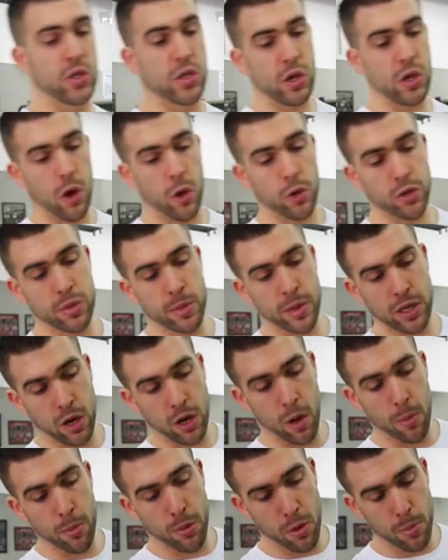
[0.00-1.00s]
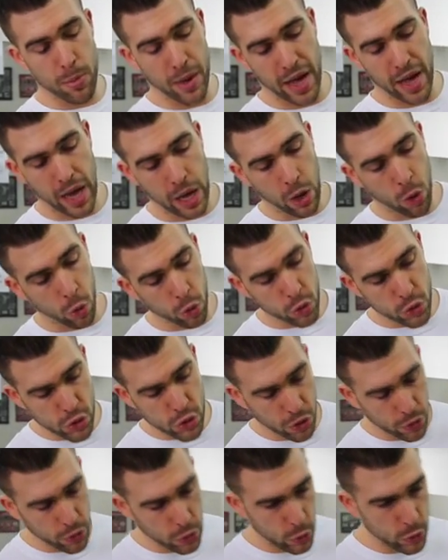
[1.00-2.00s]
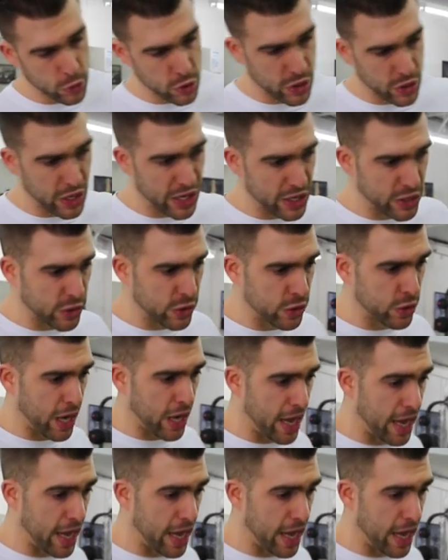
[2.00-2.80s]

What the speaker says: is the ultimate combo bar. Also use this